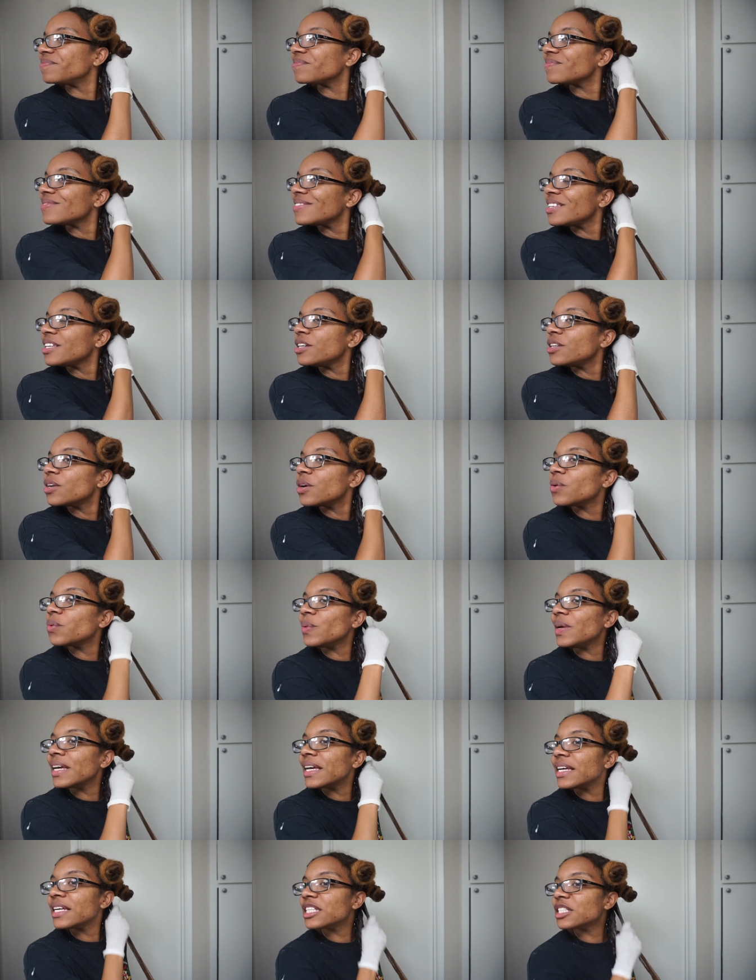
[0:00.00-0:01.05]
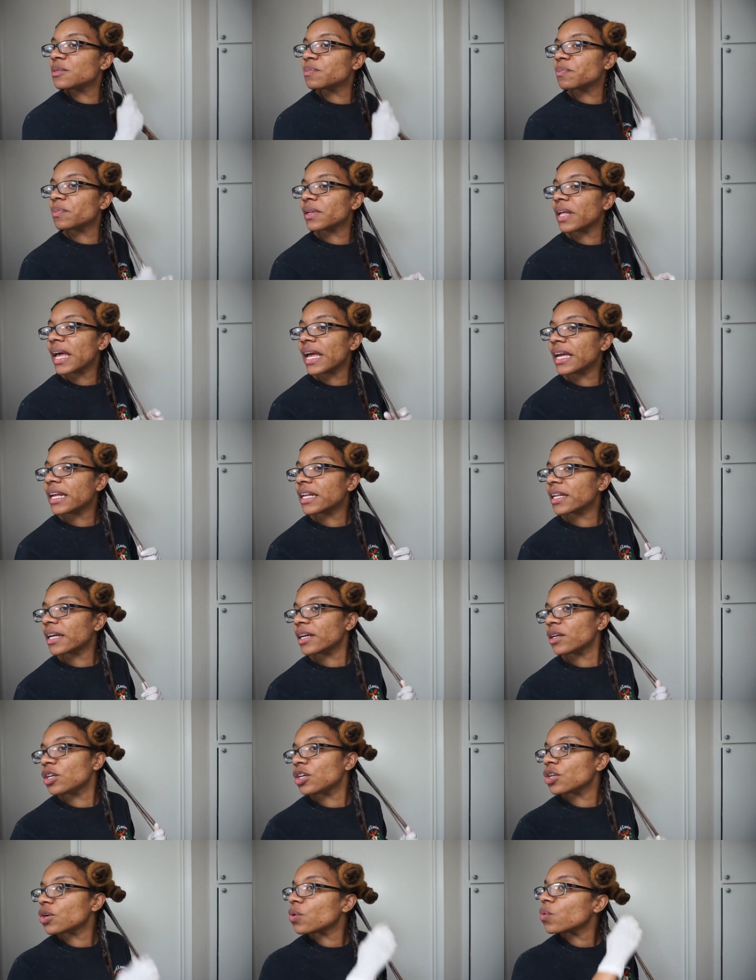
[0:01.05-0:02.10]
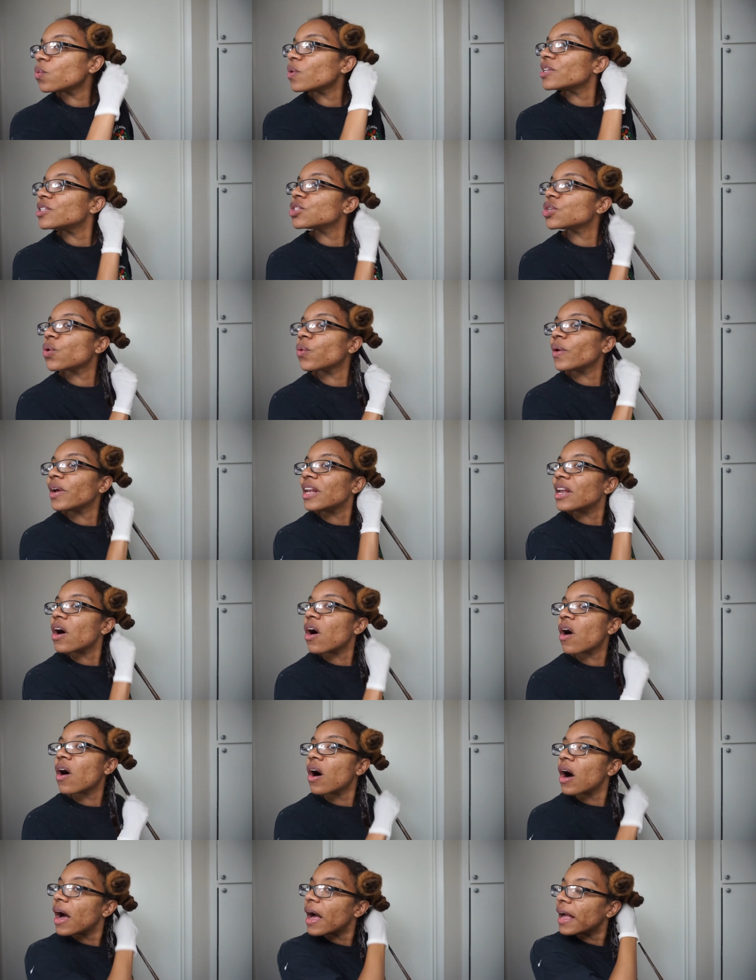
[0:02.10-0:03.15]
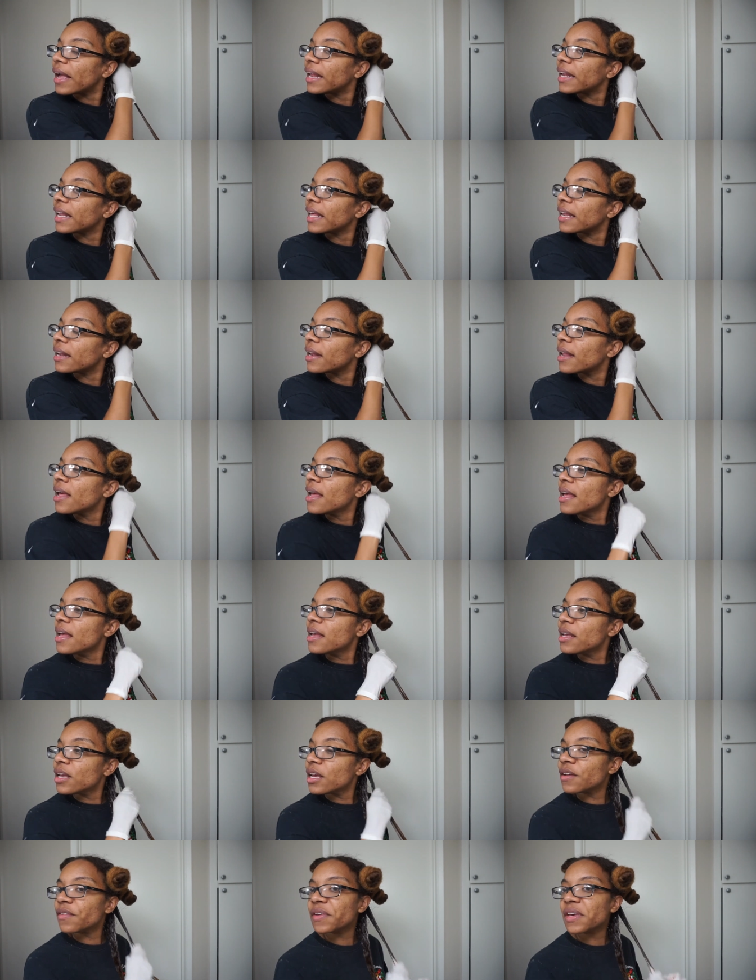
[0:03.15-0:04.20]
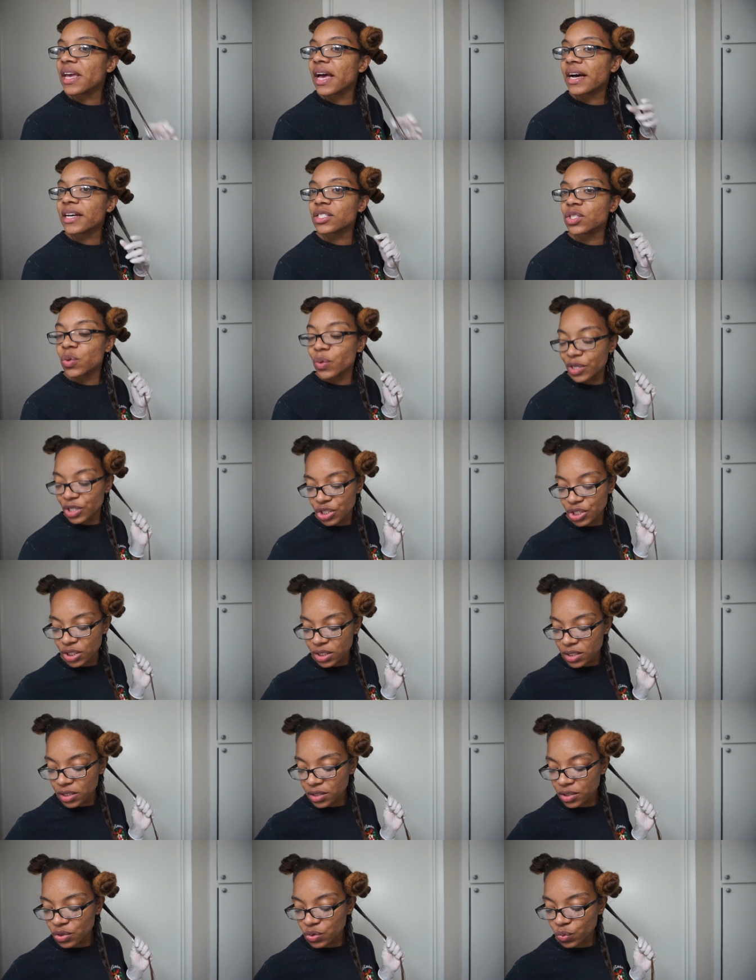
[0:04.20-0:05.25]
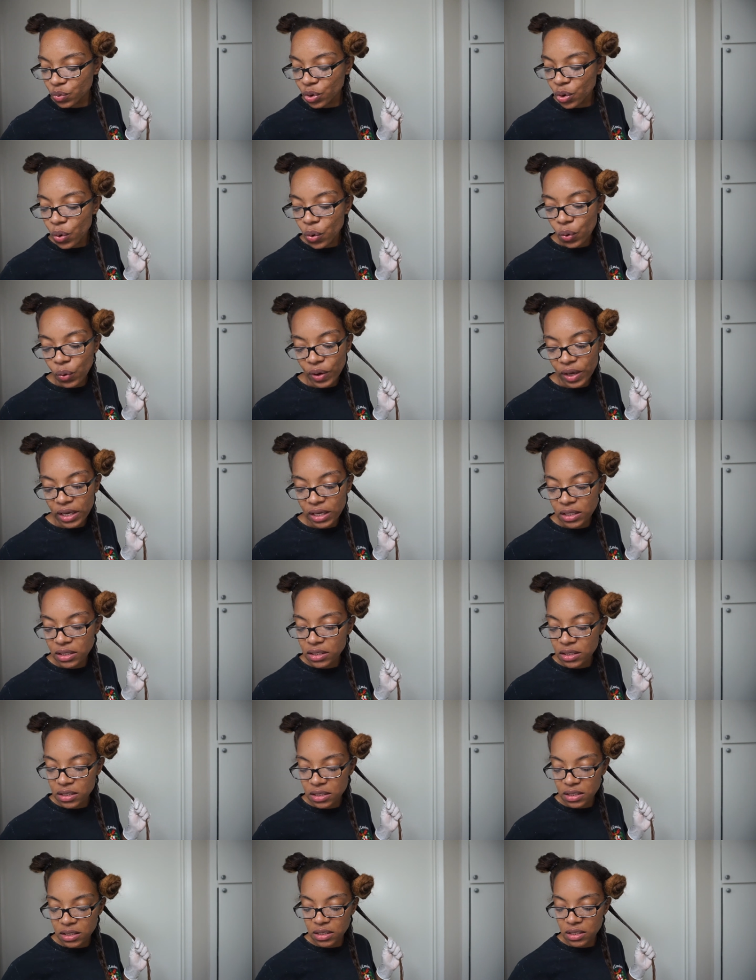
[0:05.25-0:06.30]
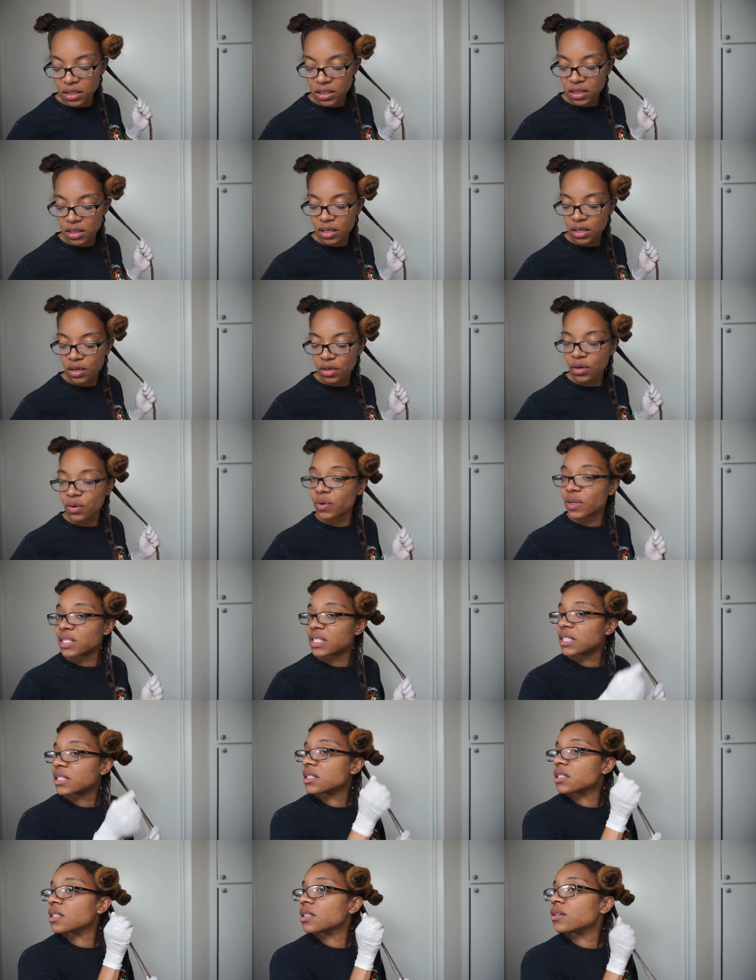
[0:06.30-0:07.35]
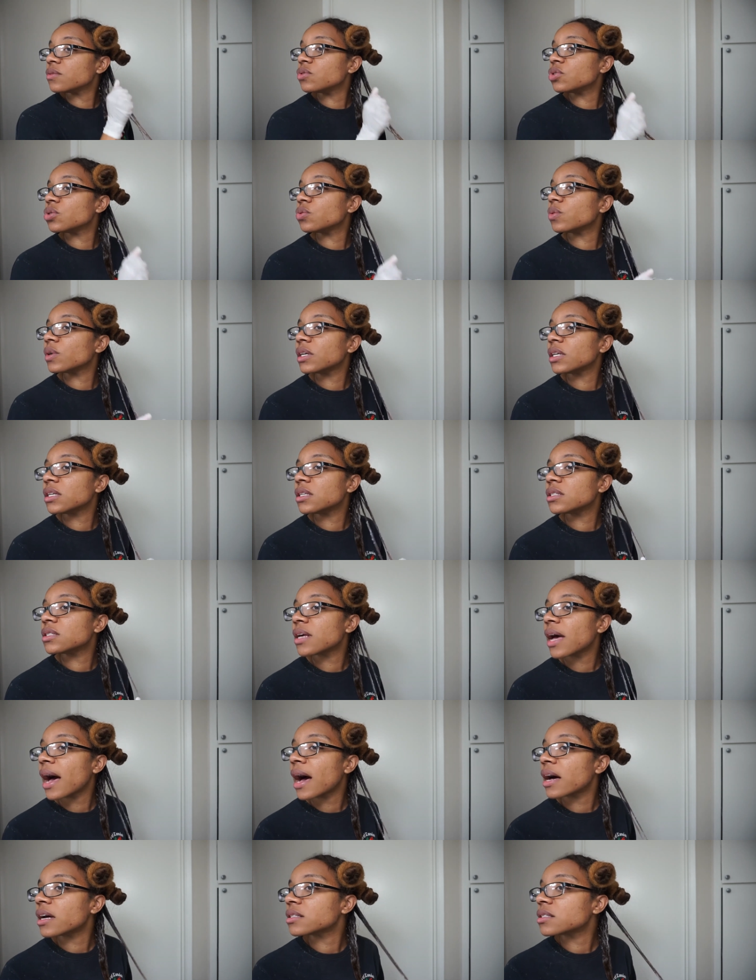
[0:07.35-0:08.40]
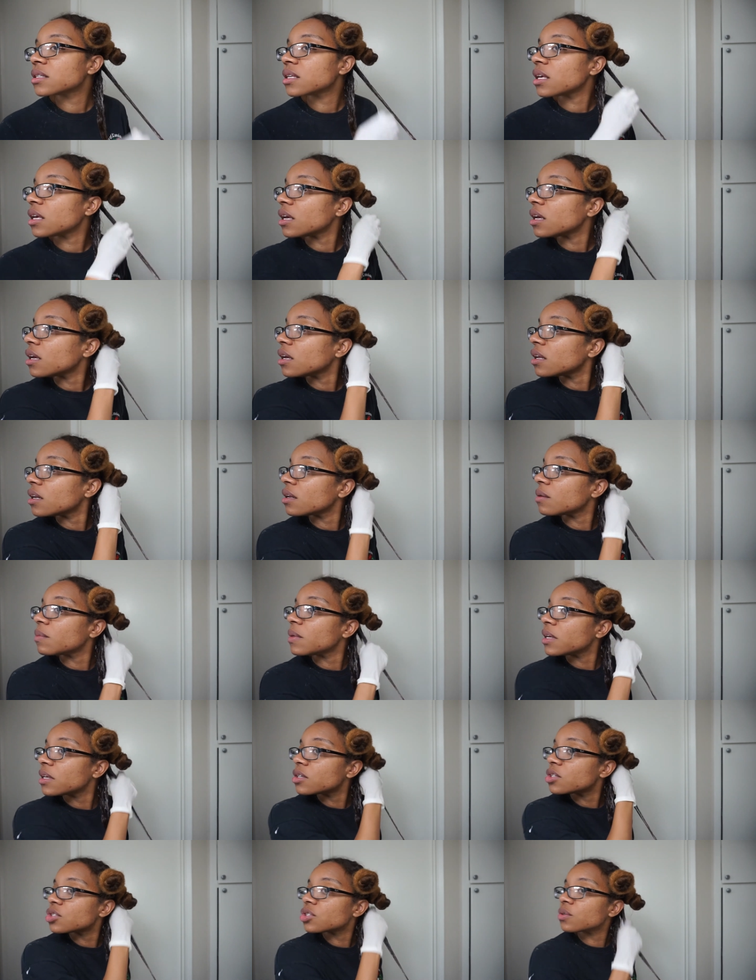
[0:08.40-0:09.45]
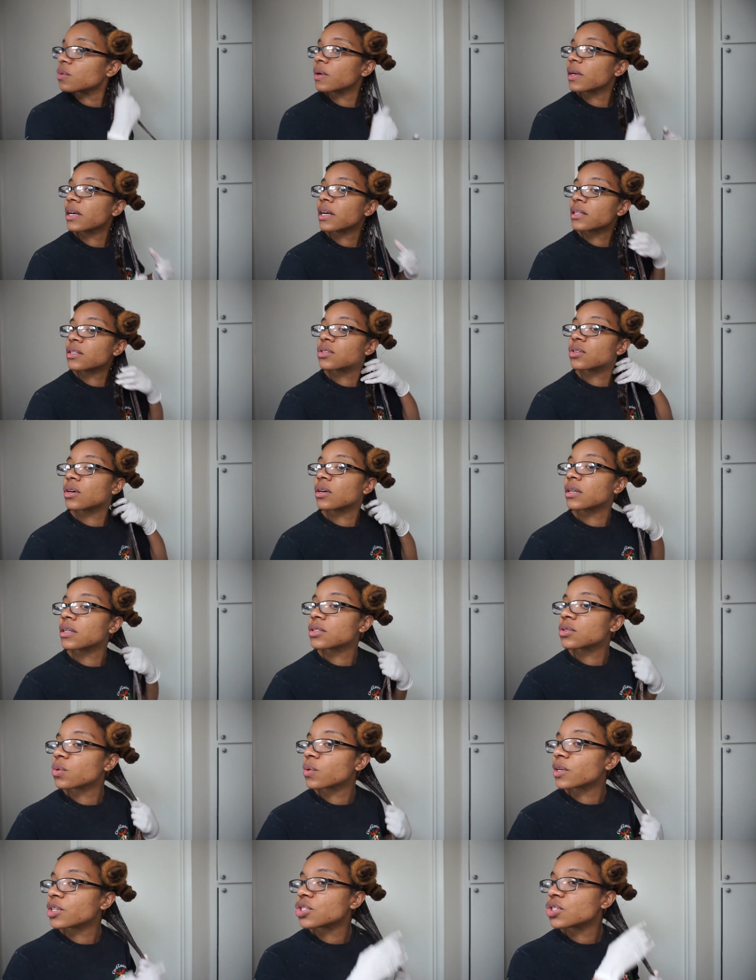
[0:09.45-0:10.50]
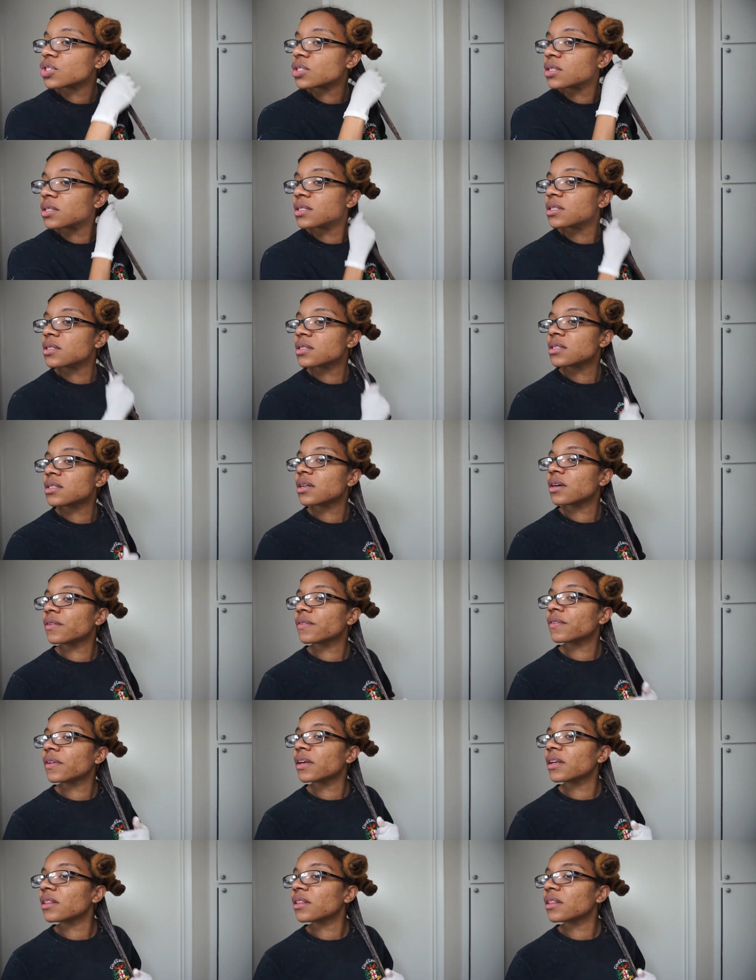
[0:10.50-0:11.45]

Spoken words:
you know, we explain, like, you know, what's going on, and if he asks questions, we're always, you know, attentive to what he's asking and making sure we answer all his questions and stuff like